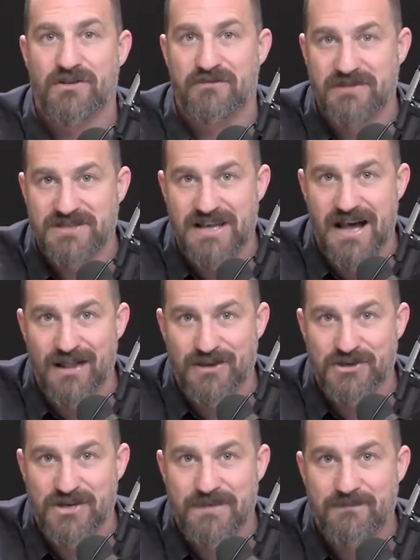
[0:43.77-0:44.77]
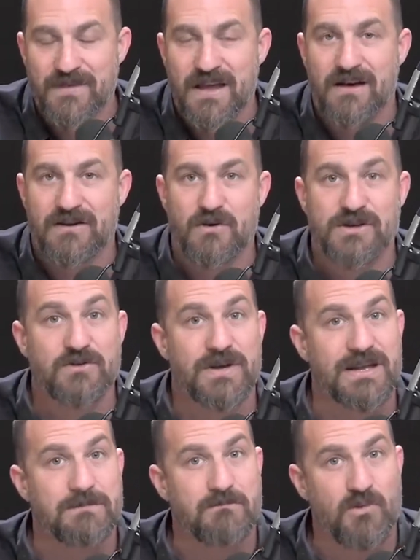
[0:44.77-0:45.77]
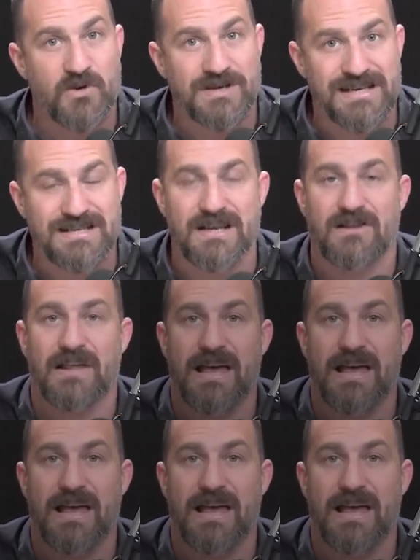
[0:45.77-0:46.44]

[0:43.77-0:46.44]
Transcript: of Physiology. I'll go into it in more detail